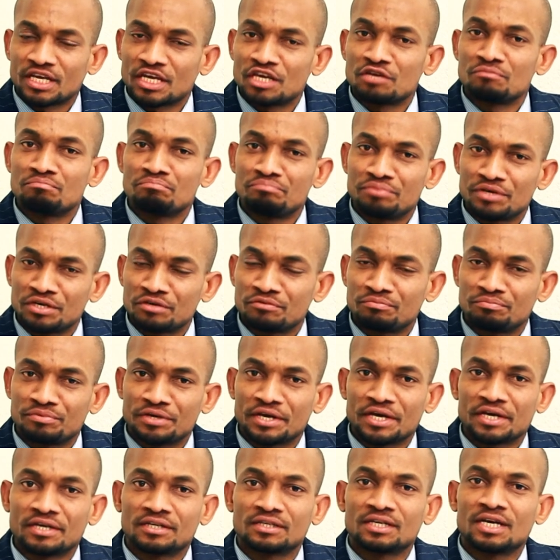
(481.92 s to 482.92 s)
in
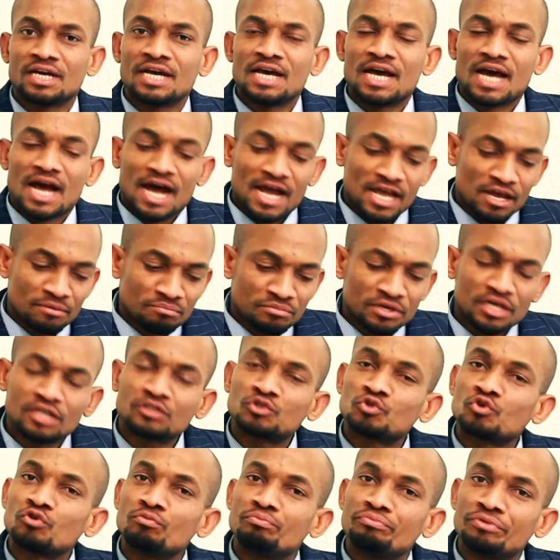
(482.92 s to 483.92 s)
Bibian. I am here
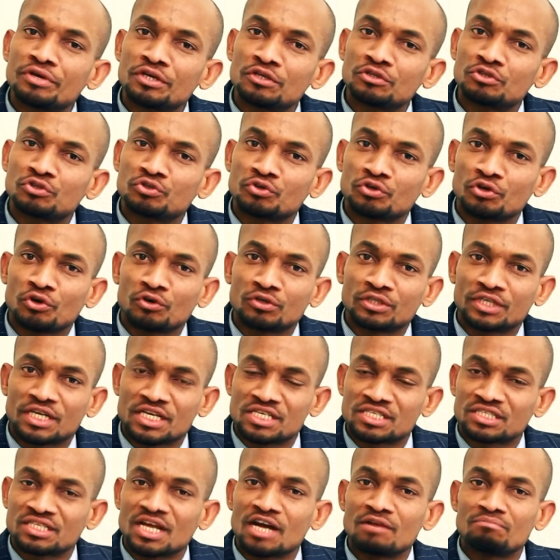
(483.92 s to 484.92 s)
to bring to your
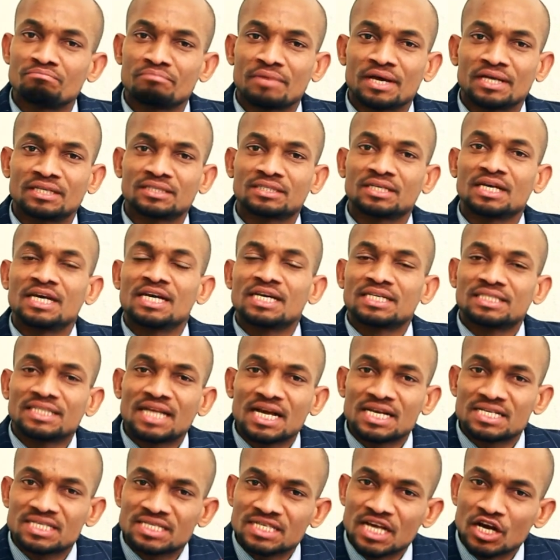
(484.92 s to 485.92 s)
understanding
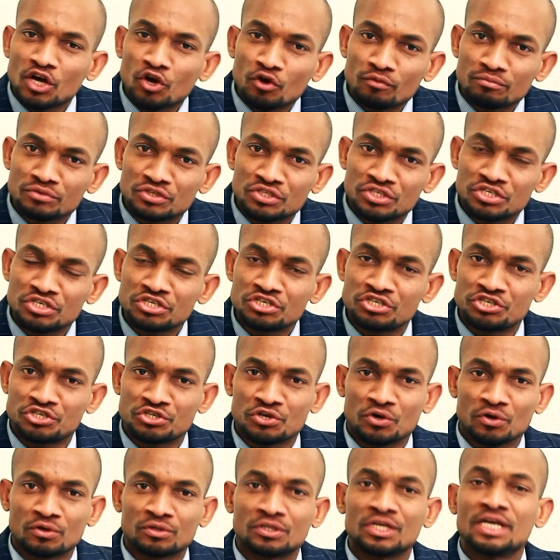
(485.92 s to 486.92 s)
that
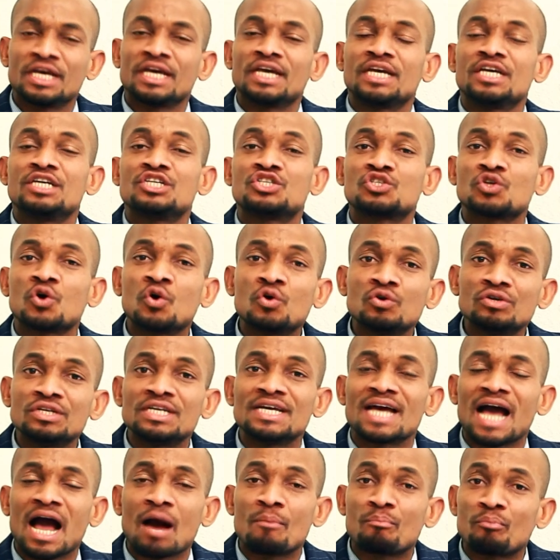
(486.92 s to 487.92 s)
circumcision is
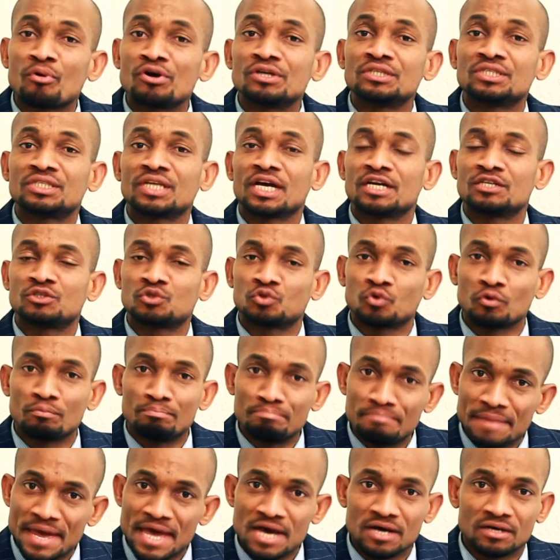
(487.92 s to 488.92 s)
only appointed to
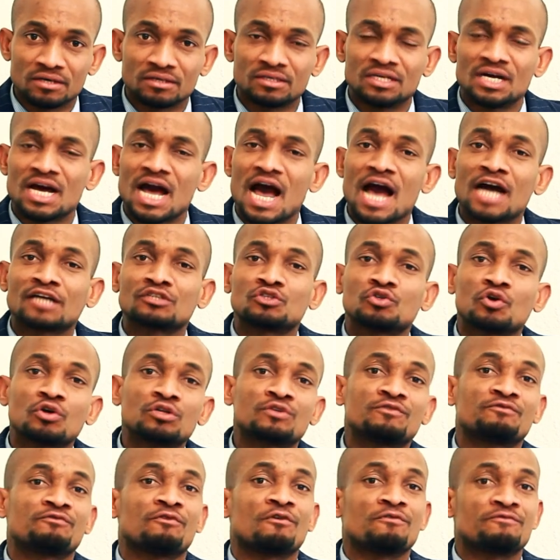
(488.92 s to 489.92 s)
male and
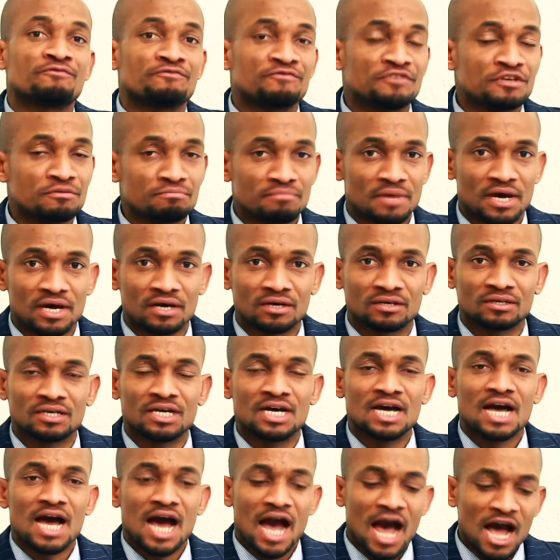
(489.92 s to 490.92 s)
not for female.
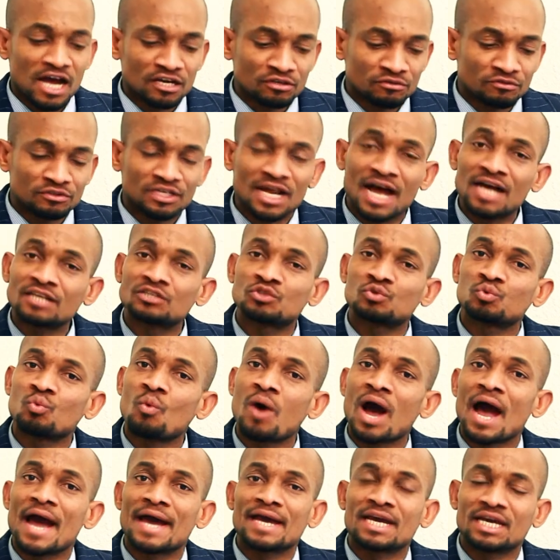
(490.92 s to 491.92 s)
And that's
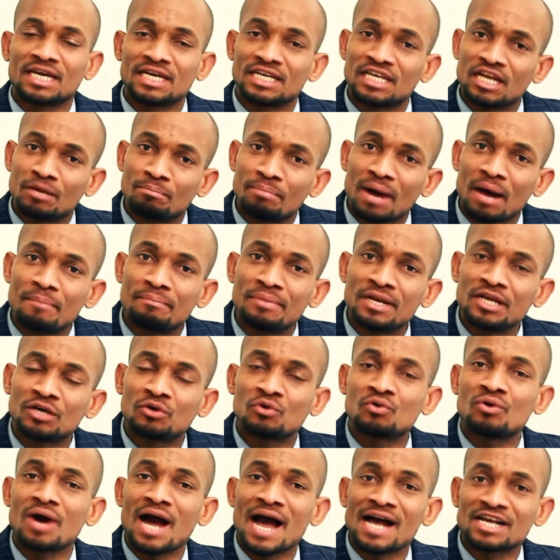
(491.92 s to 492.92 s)
why in a
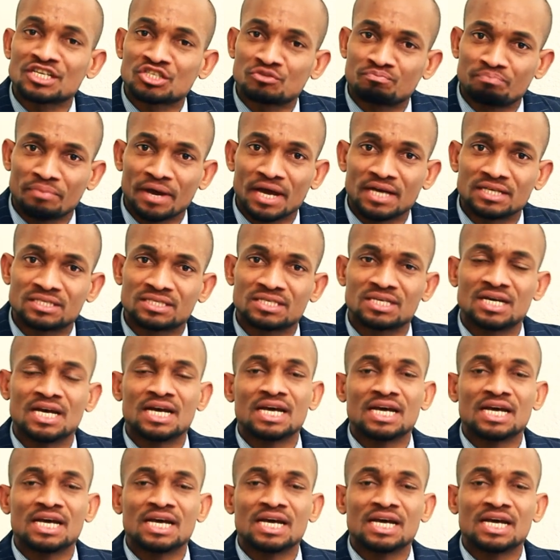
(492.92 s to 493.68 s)
biblical aspect,